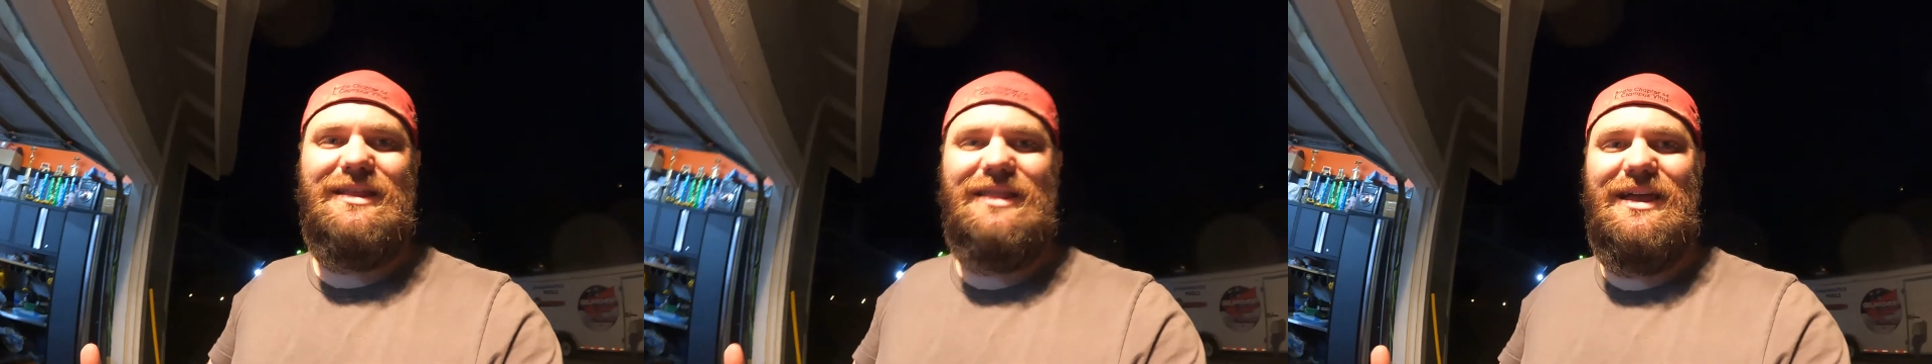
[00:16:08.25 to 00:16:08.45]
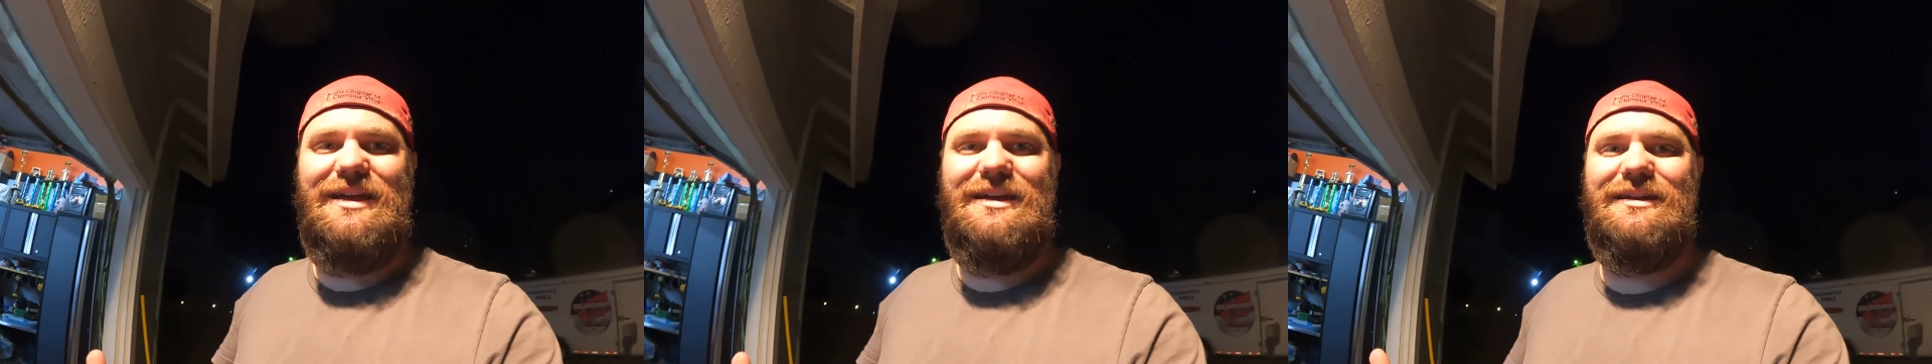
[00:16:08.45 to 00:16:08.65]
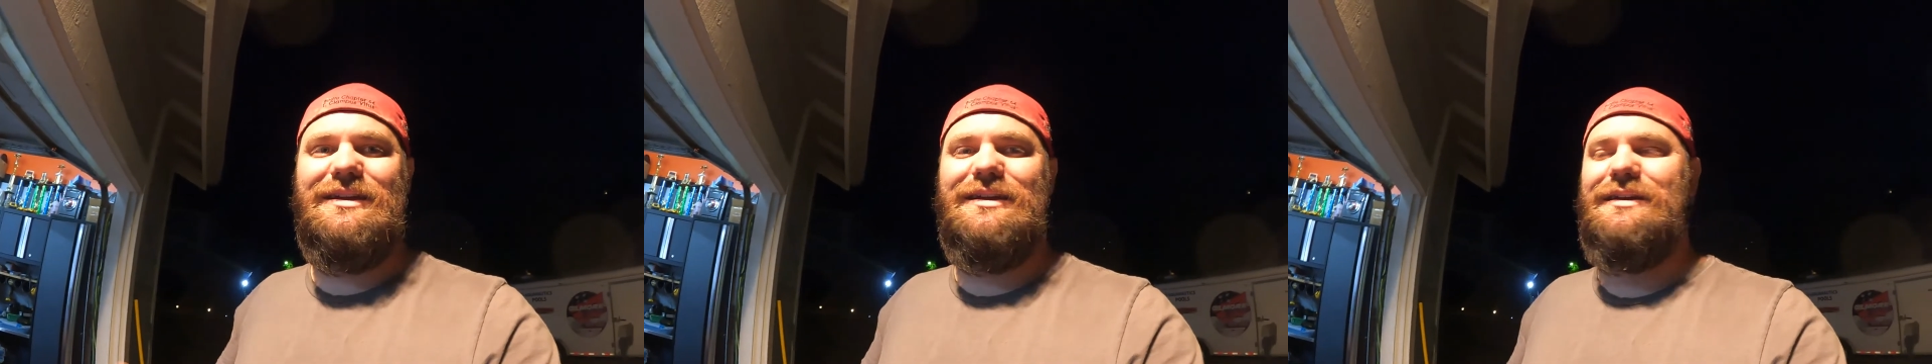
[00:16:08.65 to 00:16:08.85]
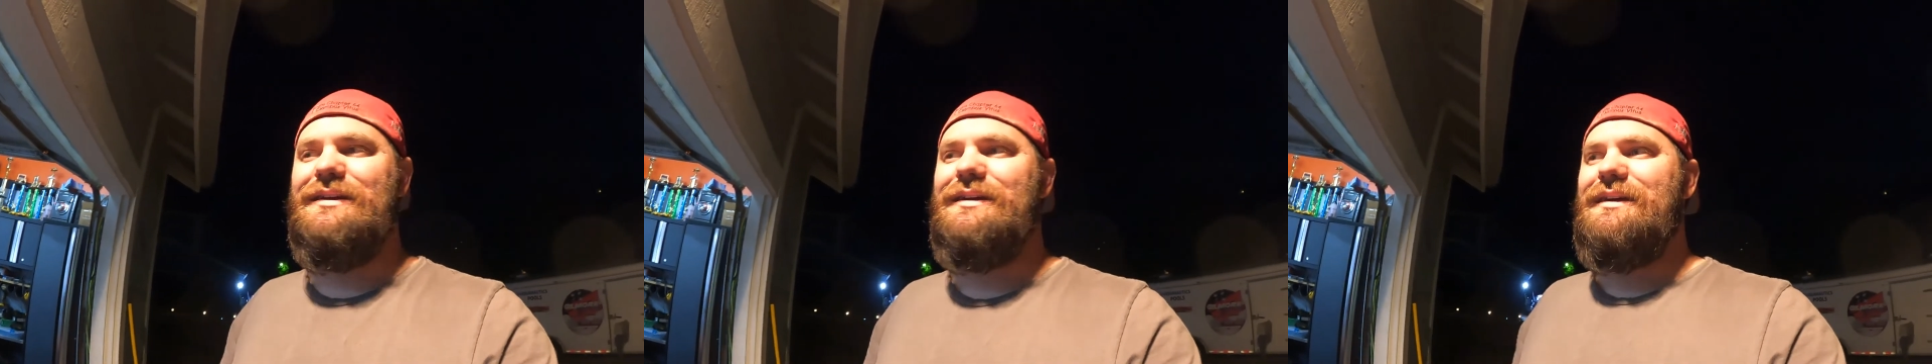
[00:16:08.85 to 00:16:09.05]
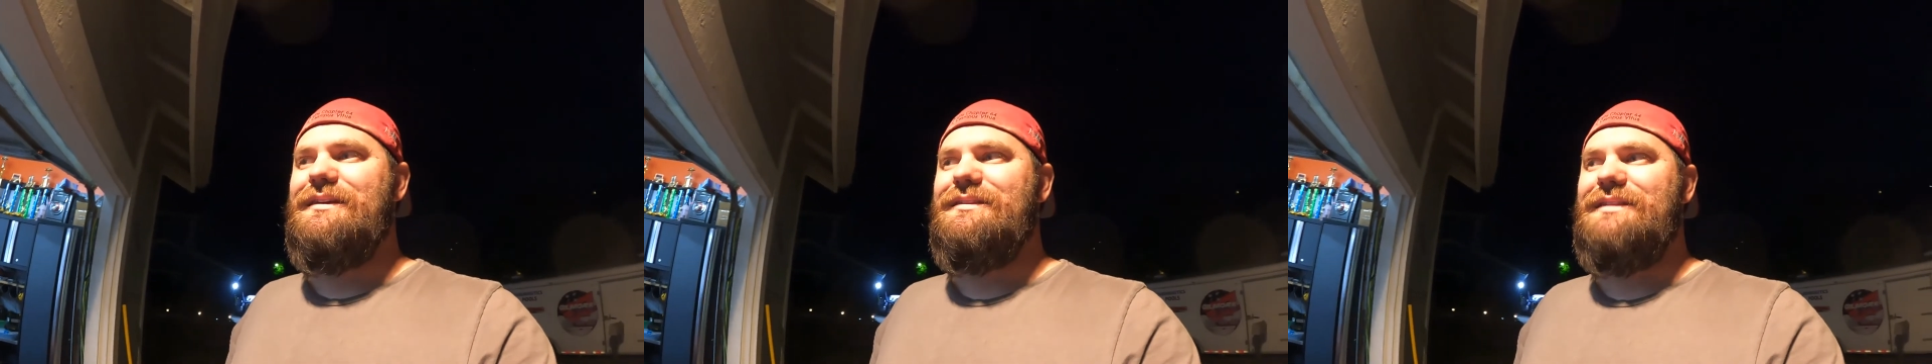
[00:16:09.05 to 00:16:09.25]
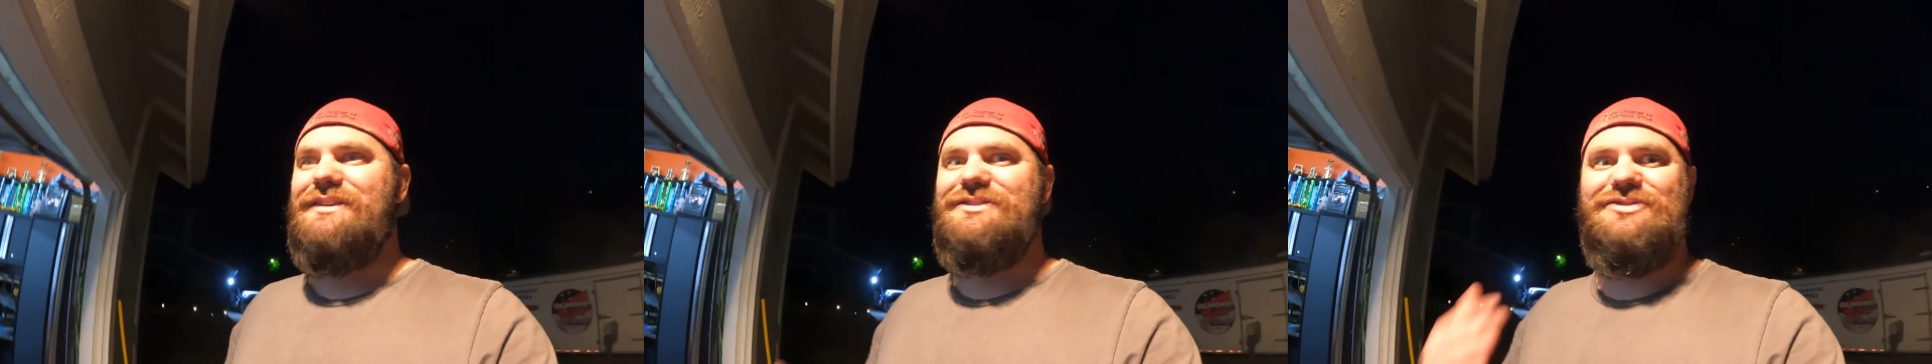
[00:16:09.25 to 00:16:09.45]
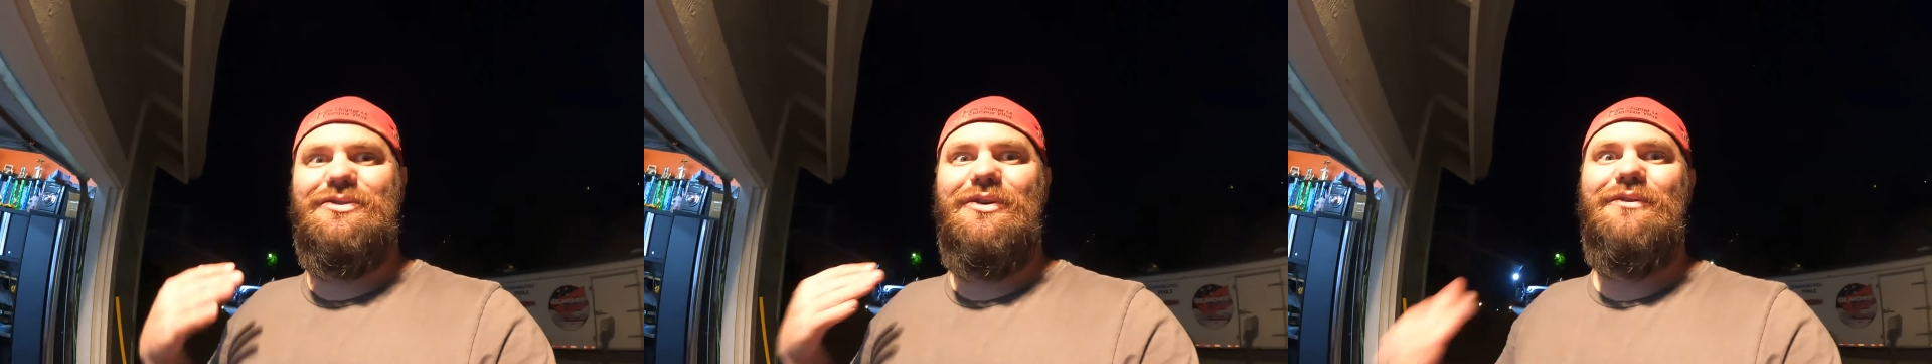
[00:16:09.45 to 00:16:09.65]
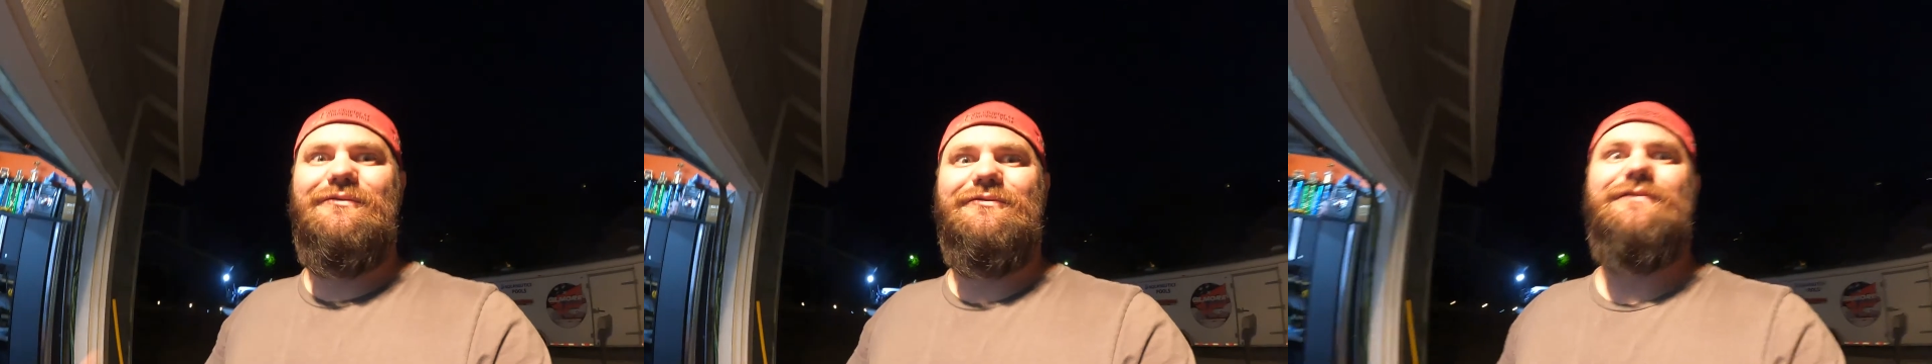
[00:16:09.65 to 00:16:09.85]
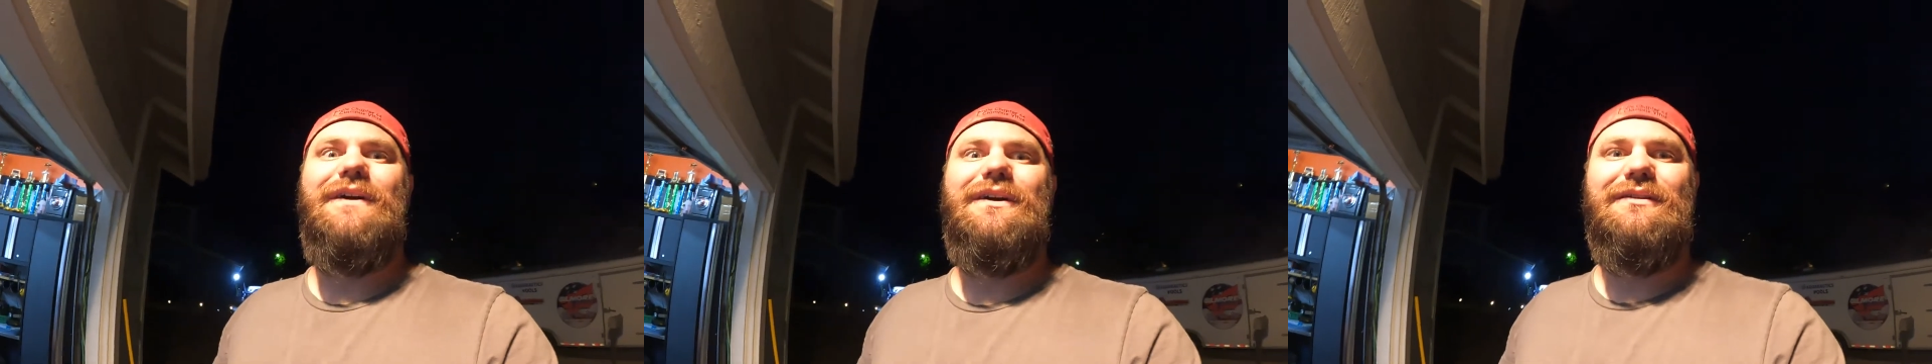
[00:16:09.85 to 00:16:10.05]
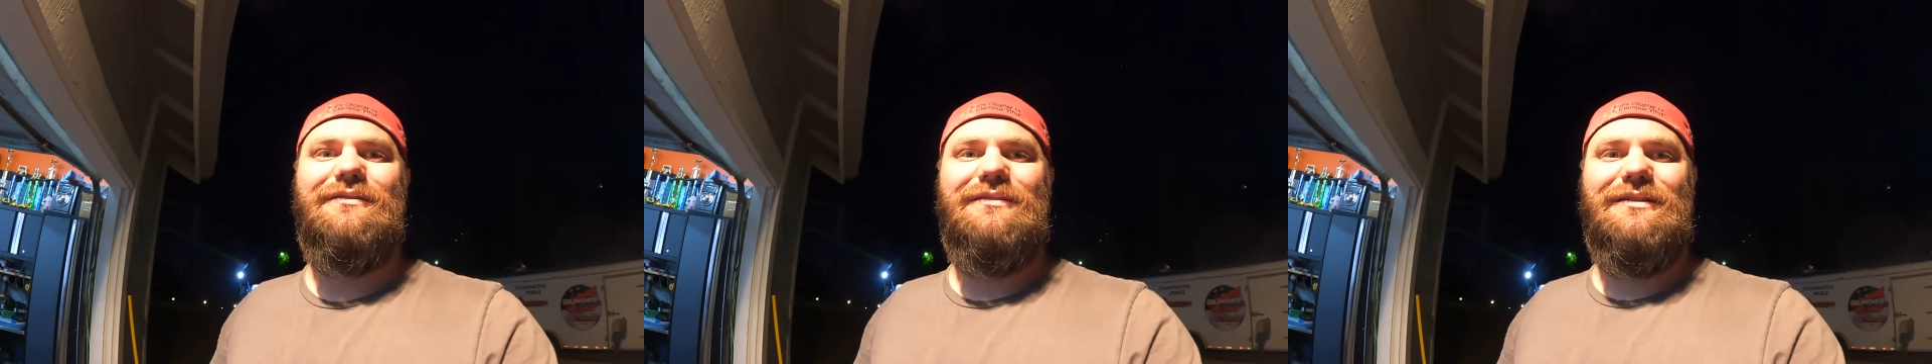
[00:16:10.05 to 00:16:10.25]
Like that's your own
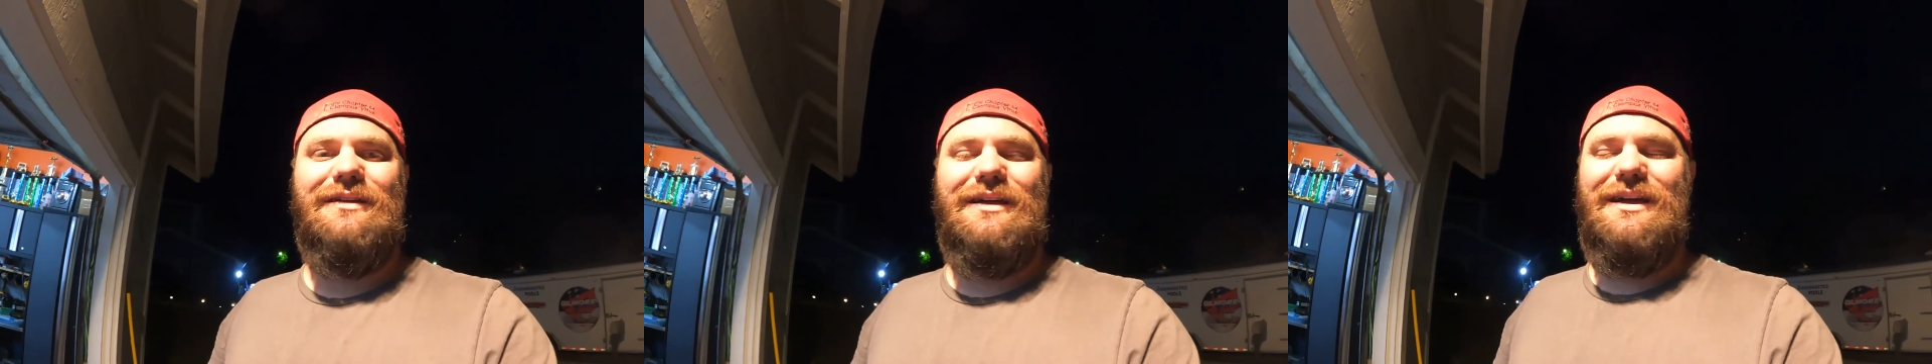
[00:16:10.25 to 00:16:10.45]
fault,